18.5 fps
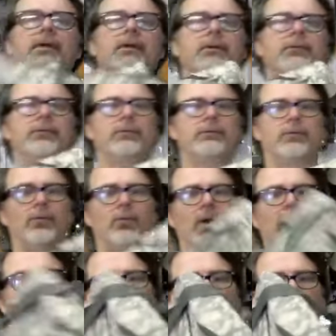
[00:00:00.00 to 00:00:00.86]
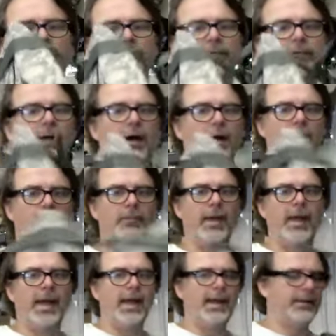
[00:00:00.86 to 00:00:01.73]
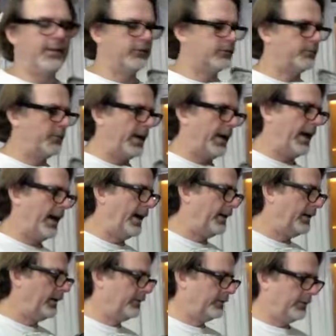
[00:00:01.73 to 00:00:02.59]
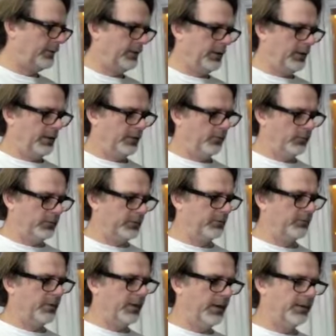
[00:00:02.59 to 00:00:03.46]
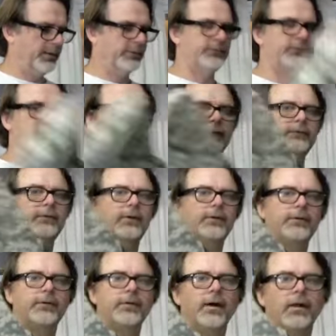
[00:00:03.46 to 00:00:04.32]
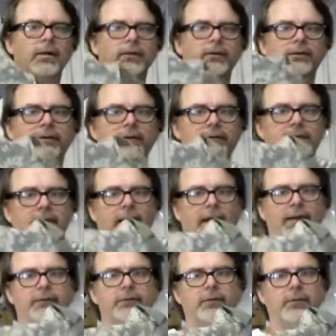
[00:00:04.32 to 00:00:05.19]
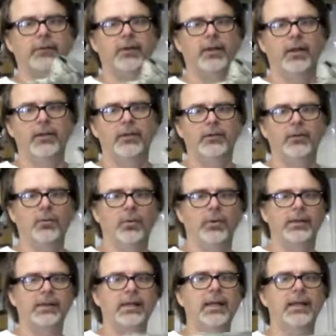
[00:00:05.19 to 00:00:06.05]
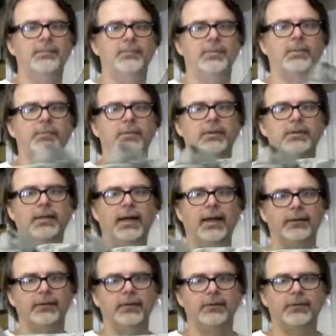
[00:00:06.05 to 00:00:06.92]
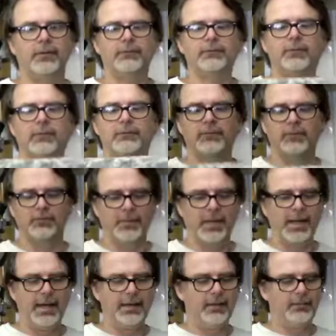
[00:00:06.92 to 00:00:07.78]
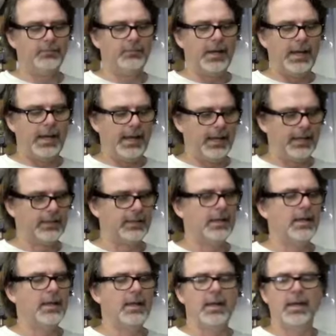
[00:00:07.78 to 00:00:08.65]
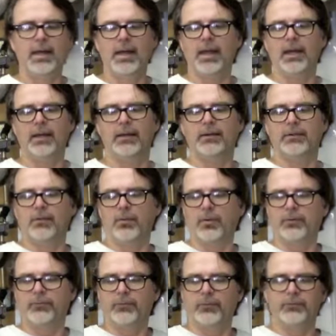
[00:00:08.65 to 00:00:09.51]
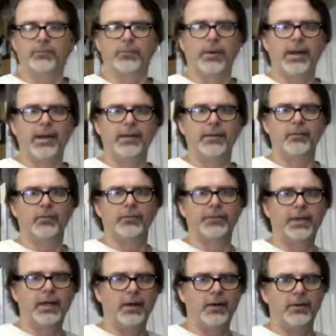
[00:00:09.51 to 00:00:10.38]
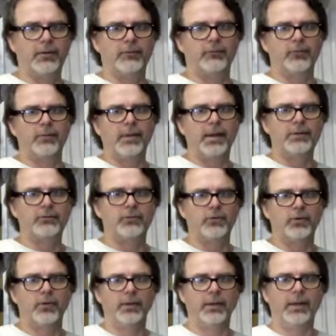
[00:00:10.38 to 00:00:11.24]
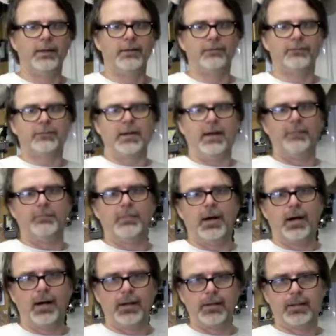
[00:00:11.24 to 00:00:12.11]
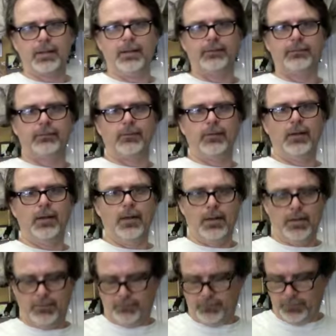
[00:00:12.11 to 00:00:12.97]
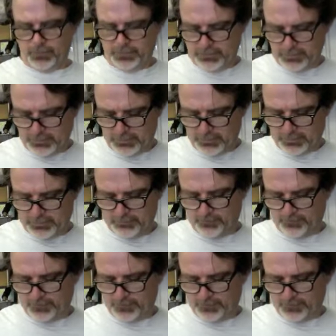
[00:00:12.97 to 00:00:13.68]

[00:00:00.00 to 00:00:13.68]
used as a rifle style bag. It's padded. When you're buying a $600 detector, you want to keep it protected. This is a padded bag, and of course it's branded with Garrett information on it, and it's got pockets for your